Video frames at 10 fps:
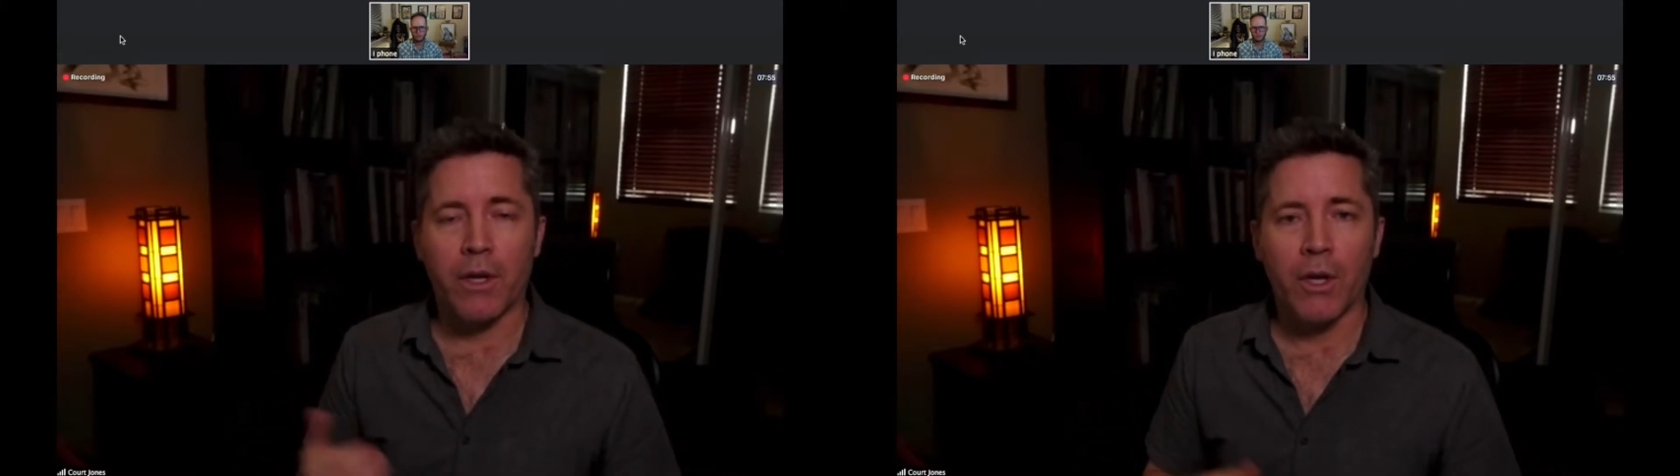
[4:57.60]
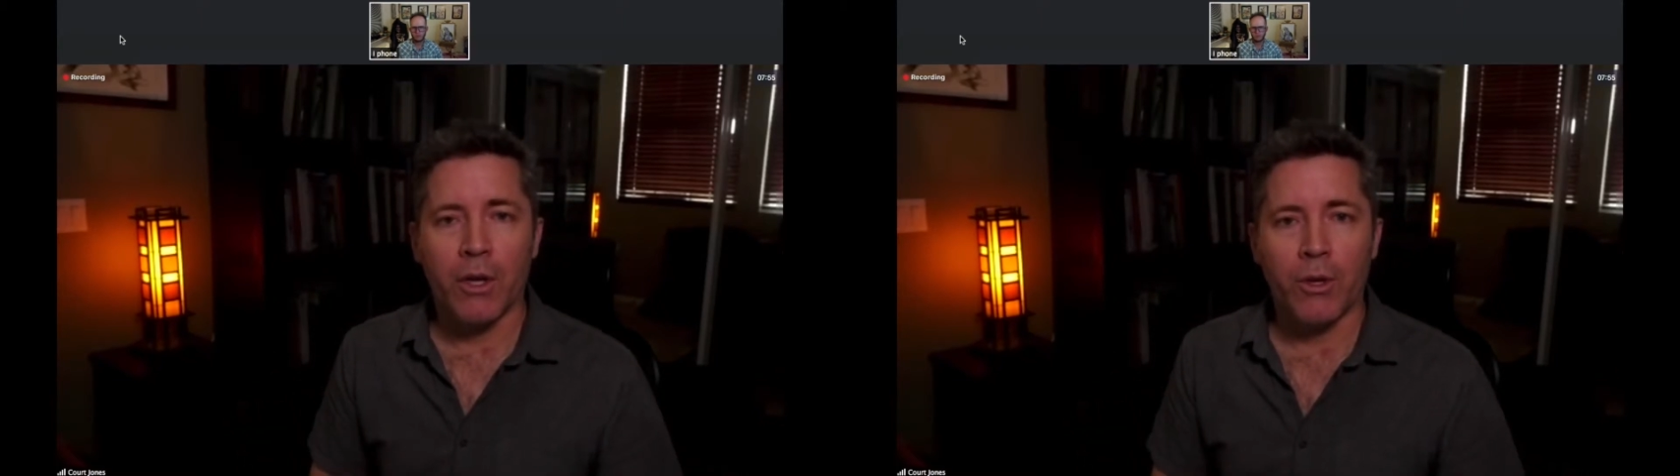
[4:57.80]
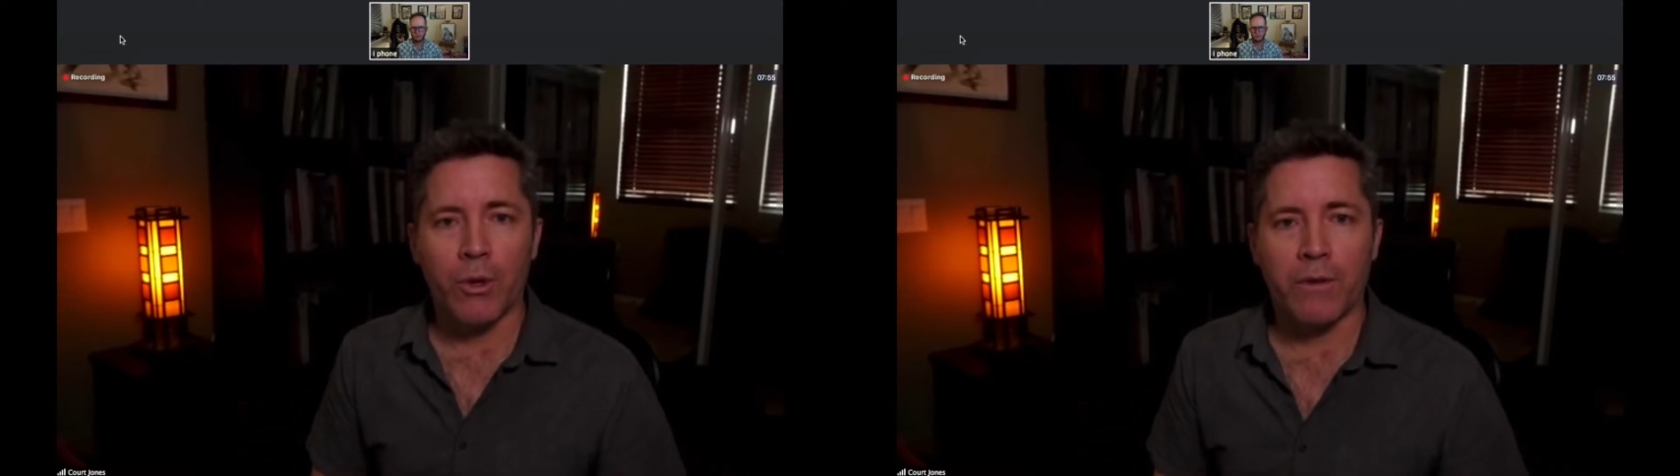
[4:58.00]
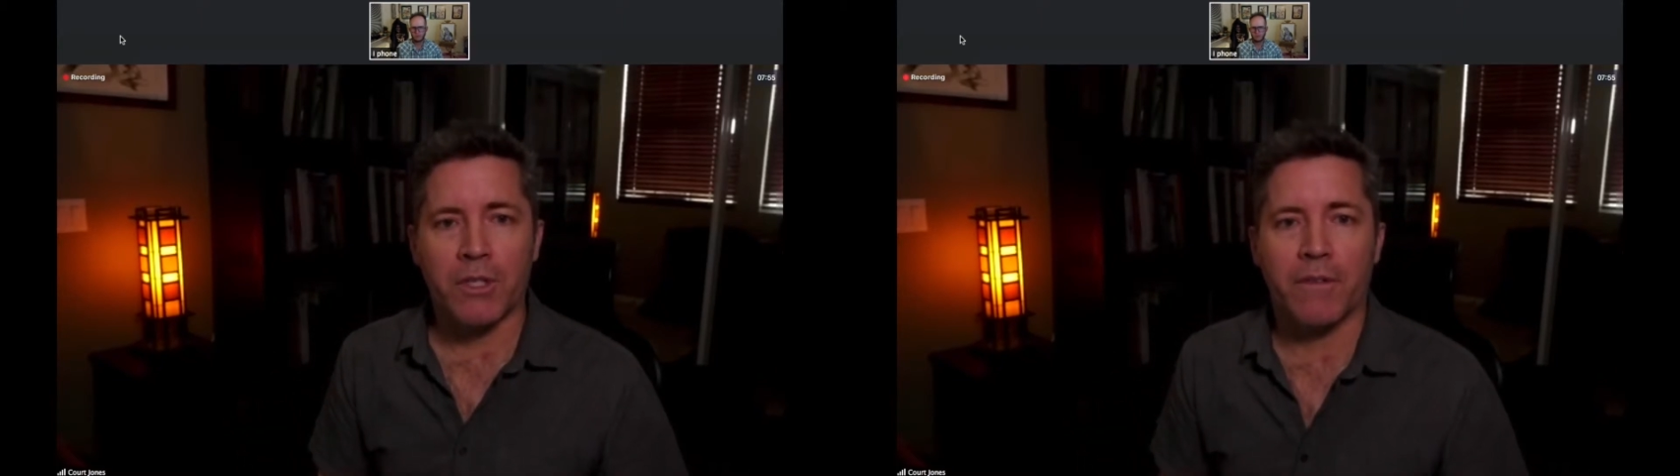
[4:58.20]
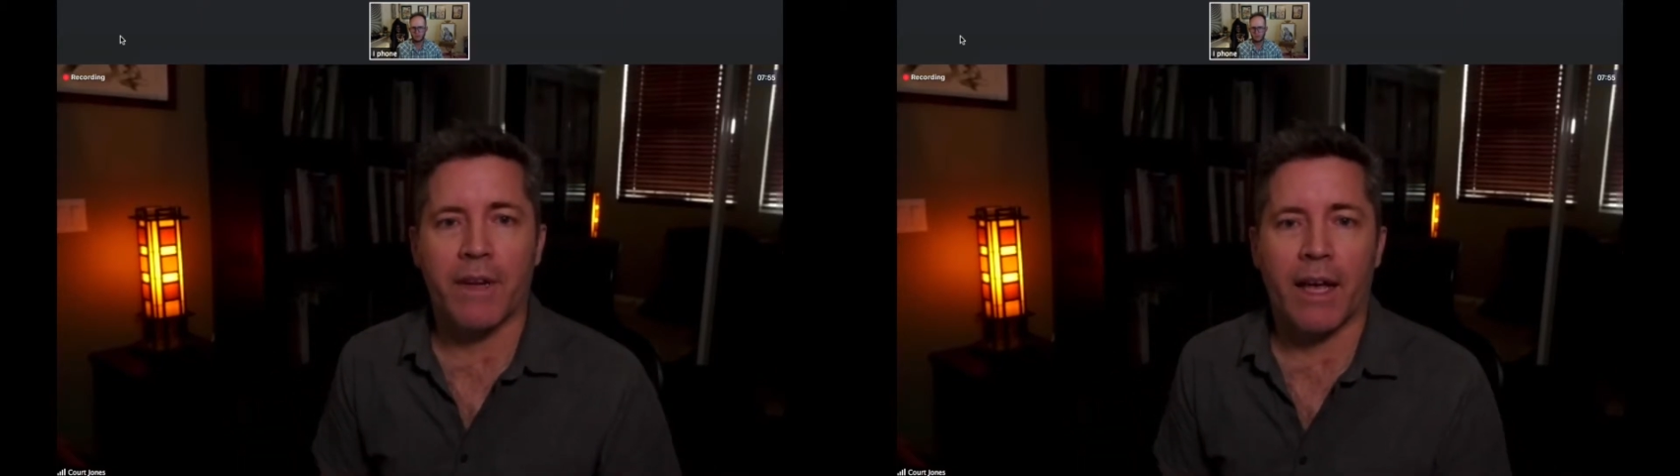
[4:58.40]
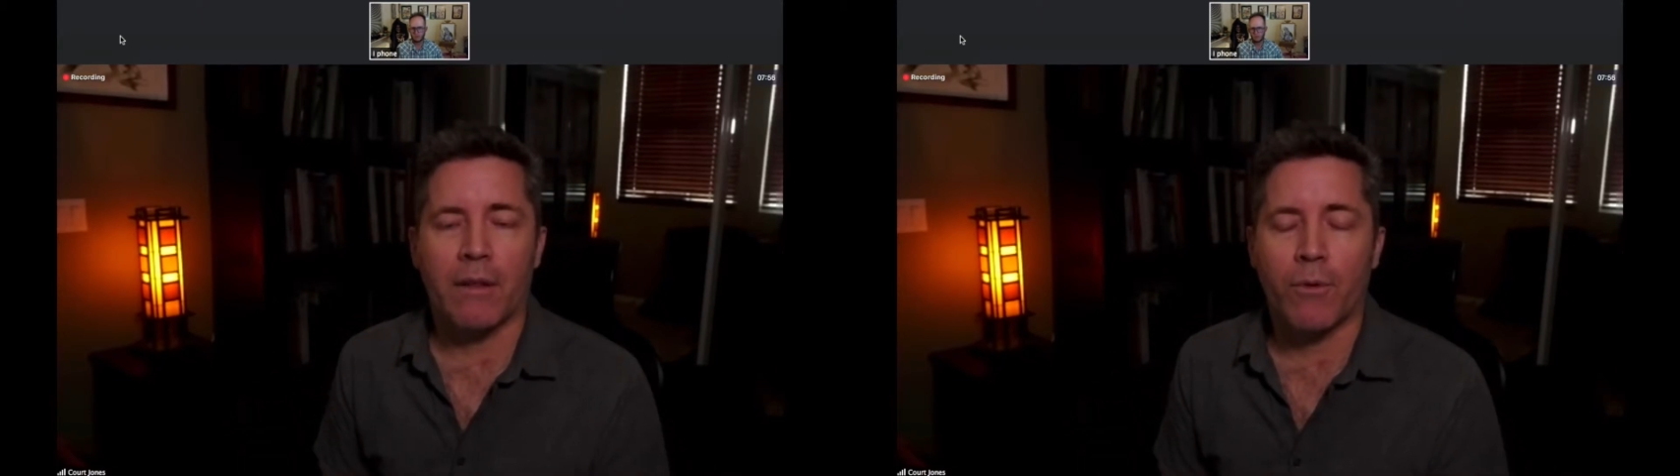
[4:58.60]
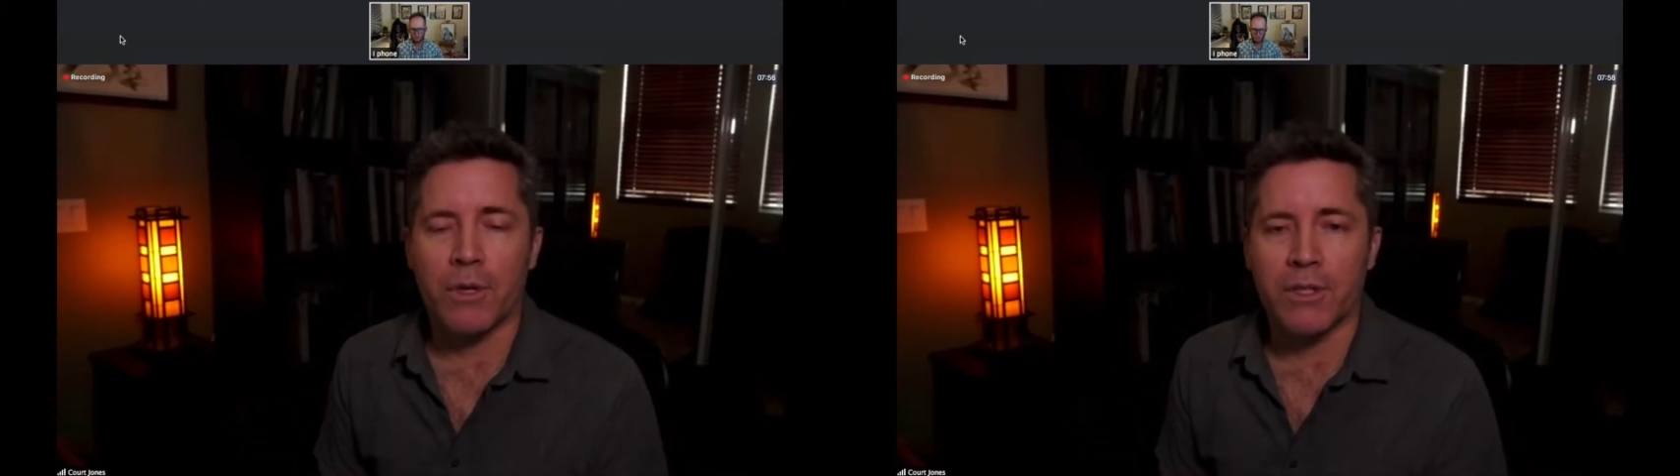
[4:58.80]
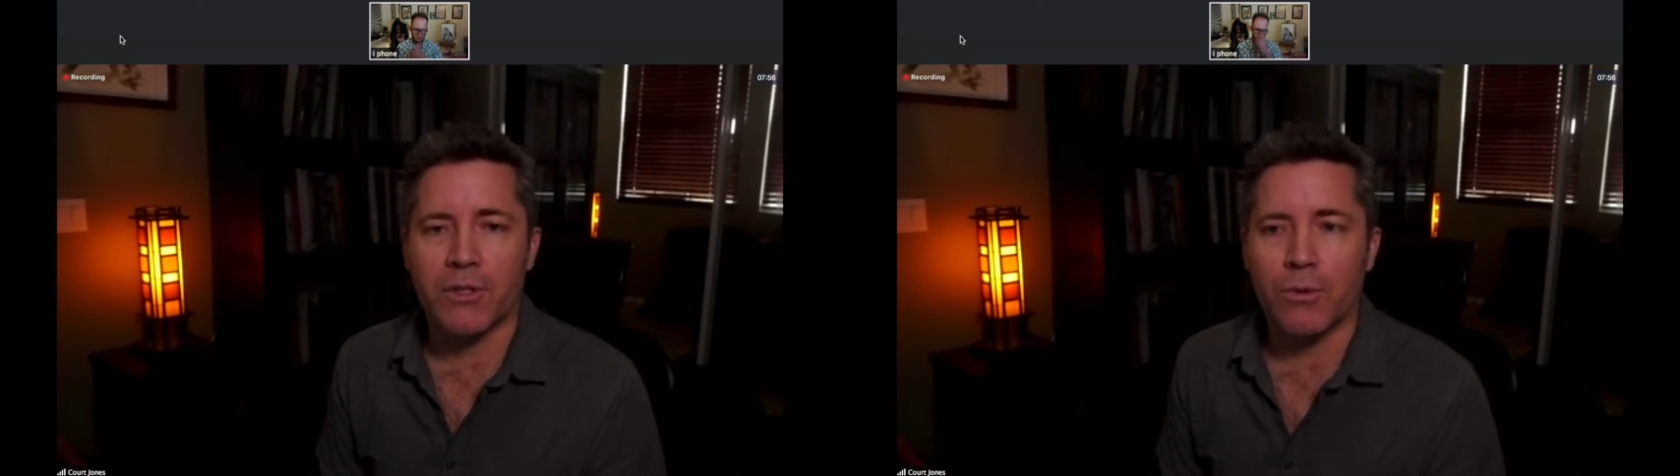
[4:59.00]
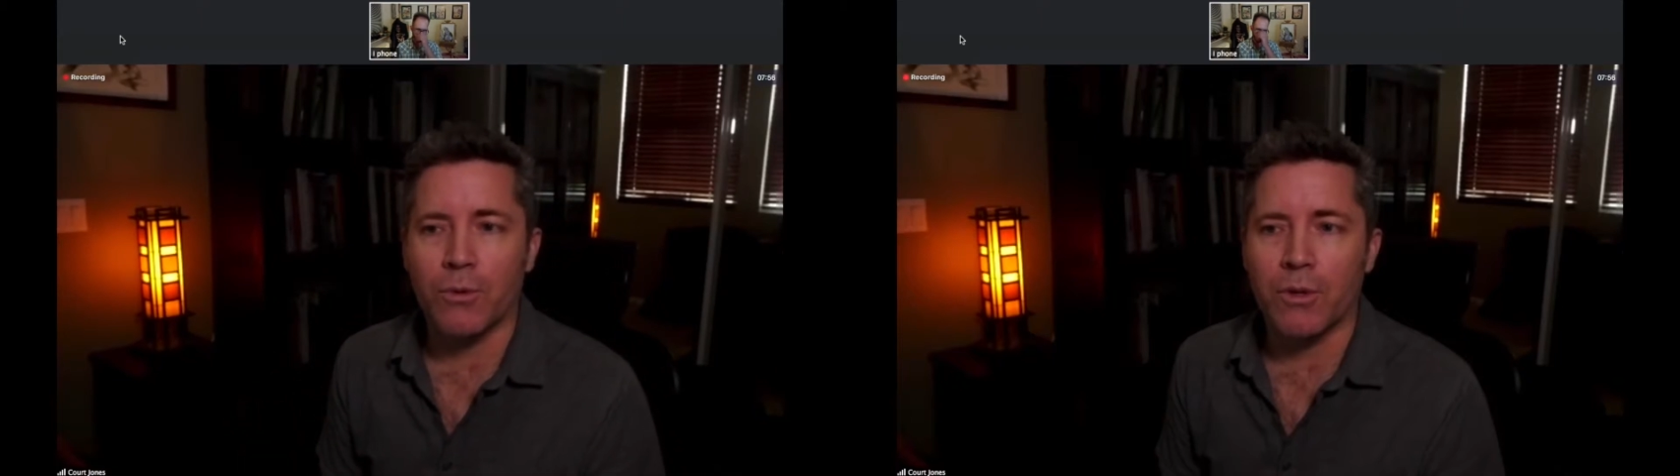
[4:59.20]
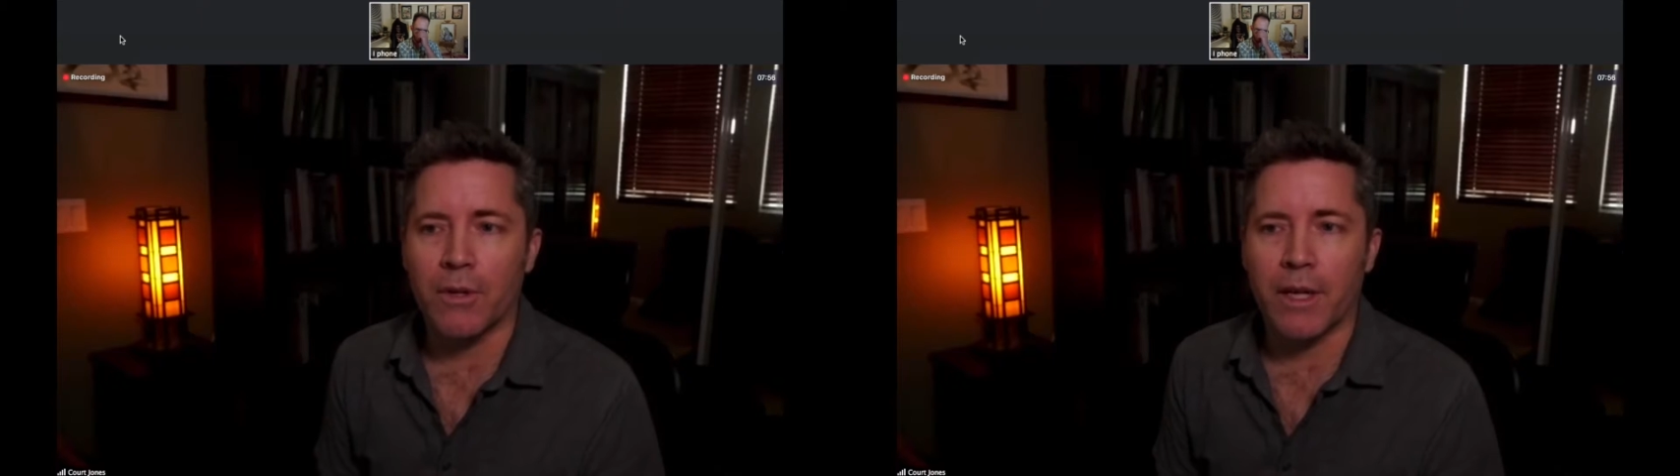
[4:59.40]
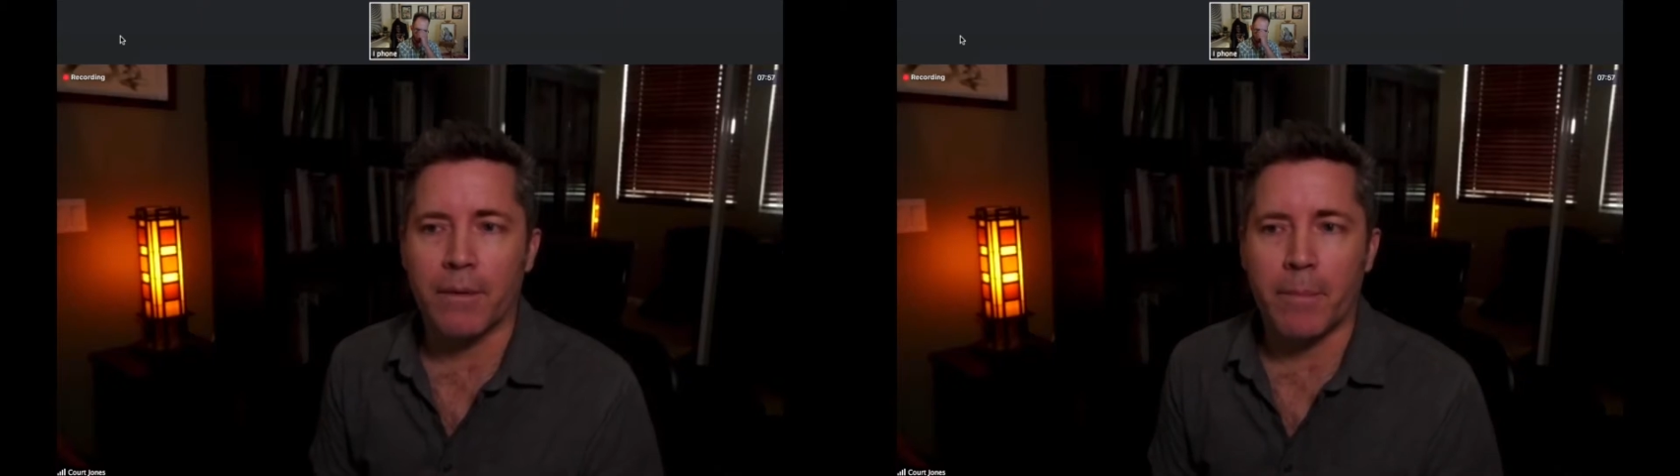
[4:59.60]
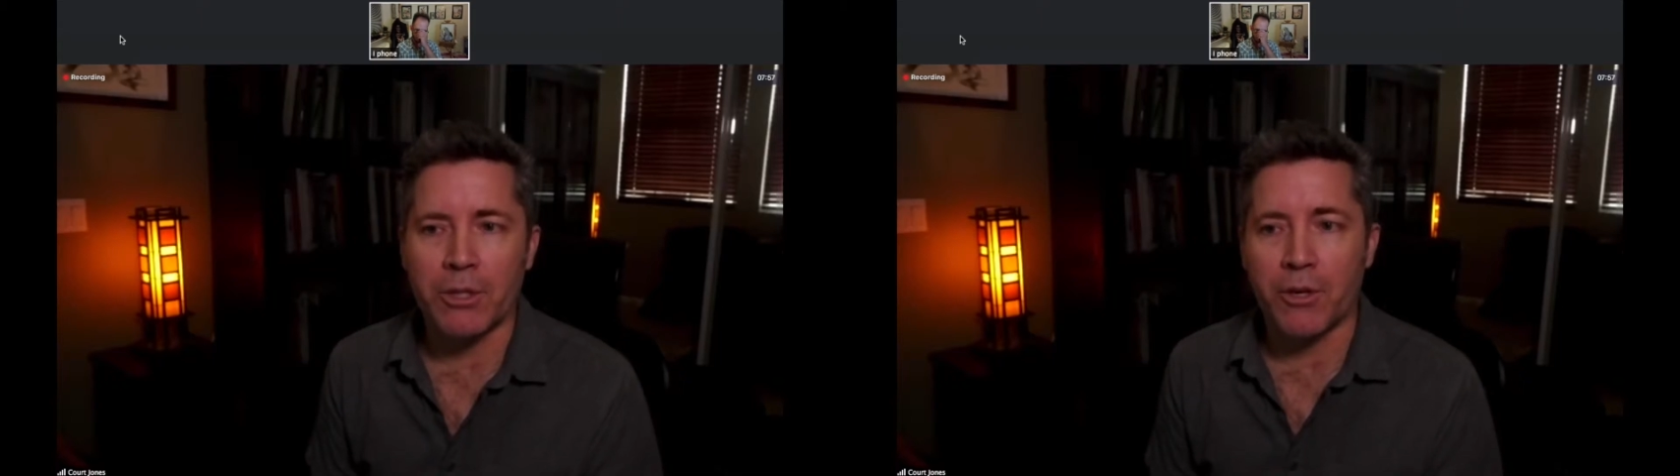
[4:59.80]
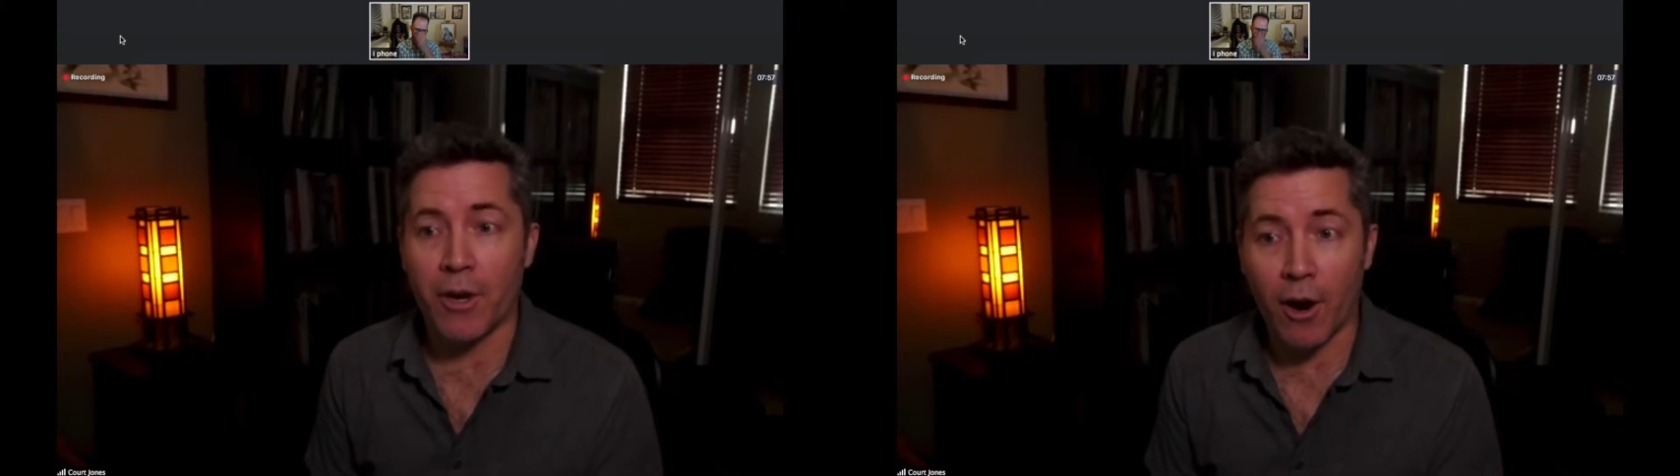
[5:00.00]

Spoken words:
University of California school and majored in